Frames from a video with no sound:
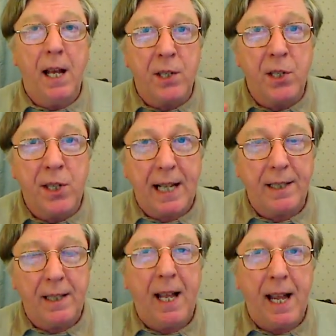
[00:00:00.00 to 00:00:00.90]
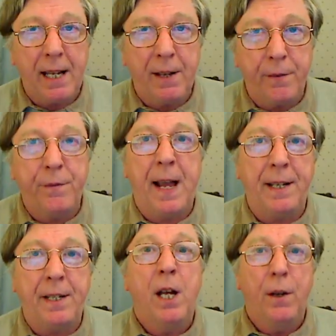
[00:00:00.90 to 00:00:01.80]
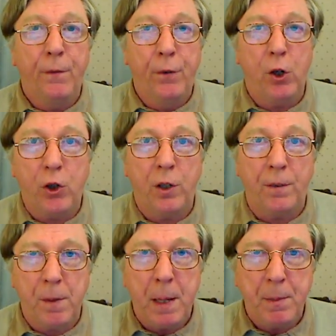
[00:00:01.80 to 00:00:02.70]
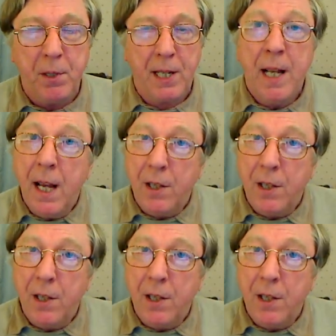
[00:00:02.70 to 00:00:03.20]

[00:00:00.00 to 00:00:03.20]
satellite-fed version of the BBC,